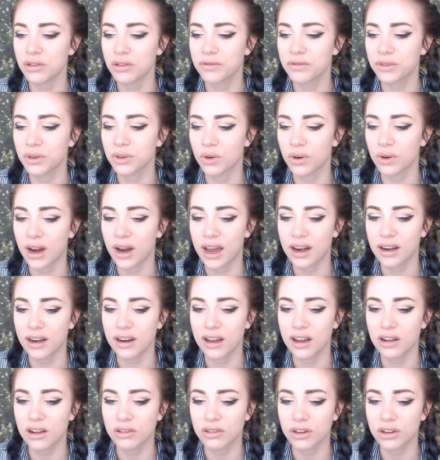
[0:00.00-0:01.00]
floor had an
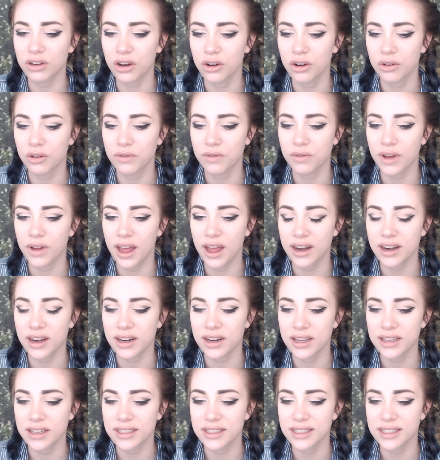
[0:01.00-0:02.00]
alcove and an
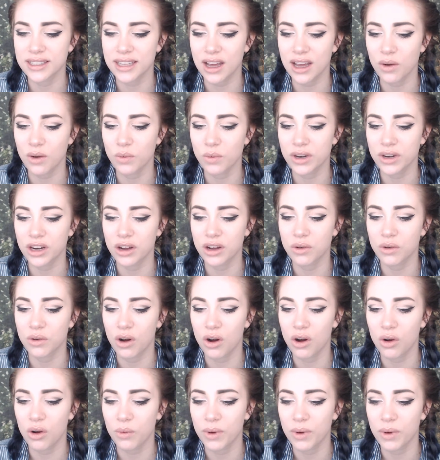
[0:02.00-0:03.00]
inset window
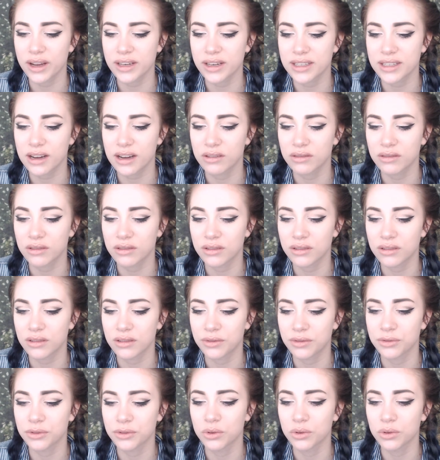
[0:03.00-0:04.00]
hallway down the
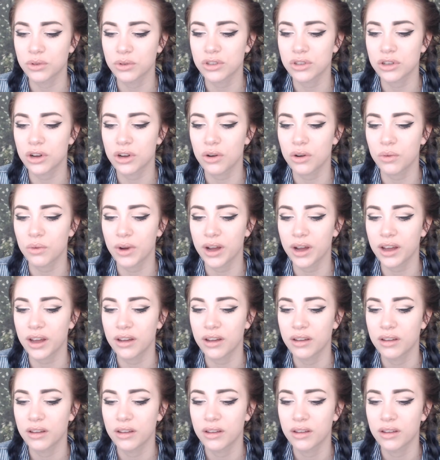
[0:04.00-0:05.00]
floor's hallway.
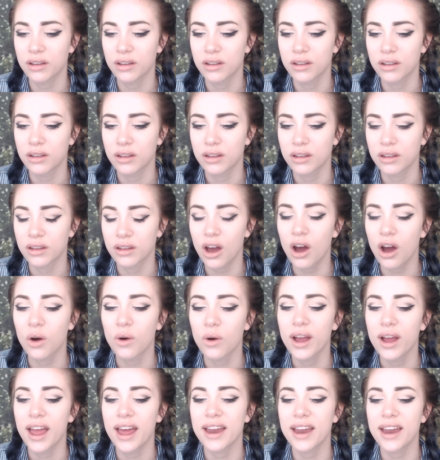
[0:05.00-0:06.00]
Oh,
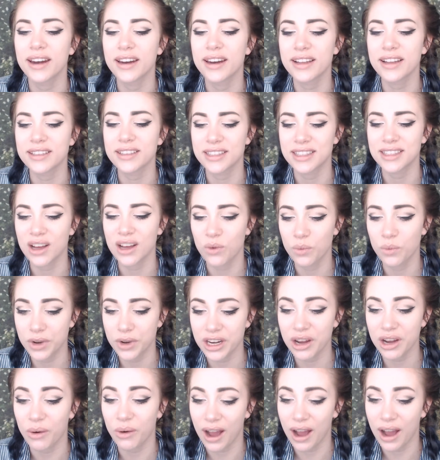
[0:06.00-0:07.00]
and an inset
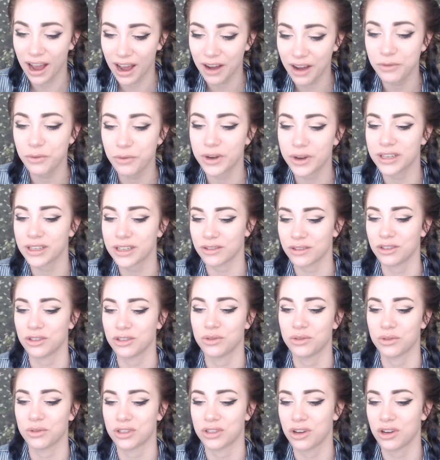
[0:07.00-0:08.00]
window halfway down
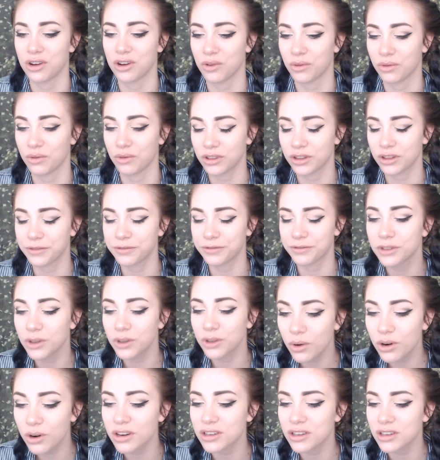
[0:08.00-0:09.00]
the
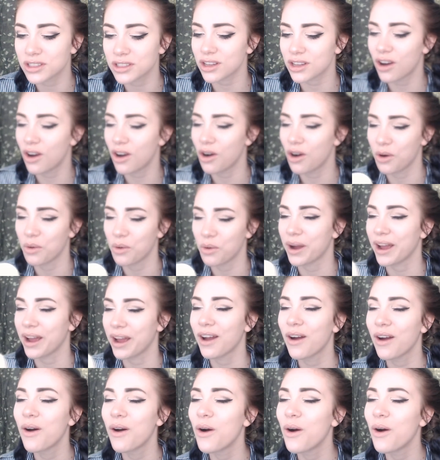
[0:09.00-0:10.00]
floor's hallway.
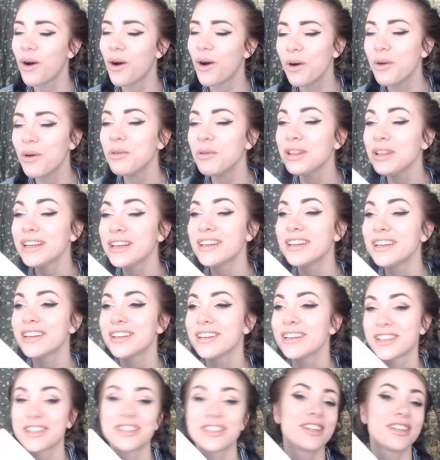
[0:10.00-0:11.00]
Holy
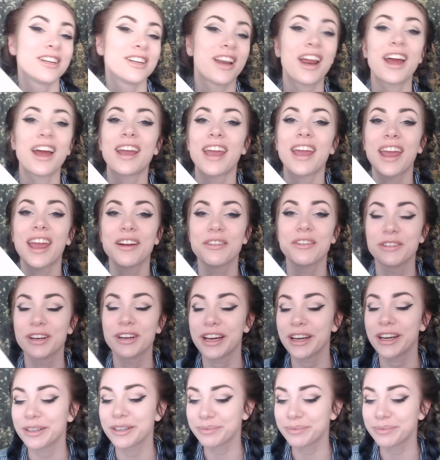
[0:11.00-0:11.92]
shit, I can't read.